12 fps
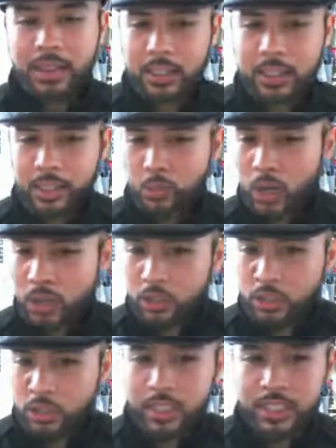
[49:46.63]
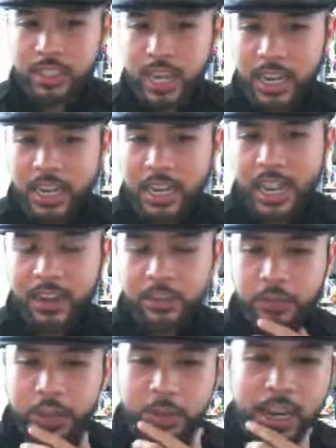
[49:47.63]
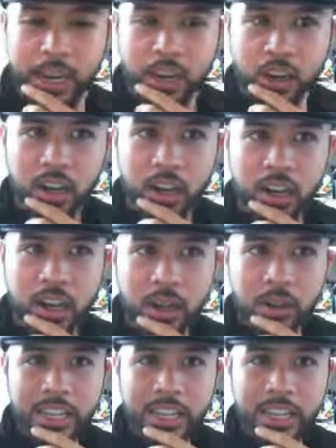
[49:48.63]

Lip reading: Because when I was talking to this guy, he added feedback on,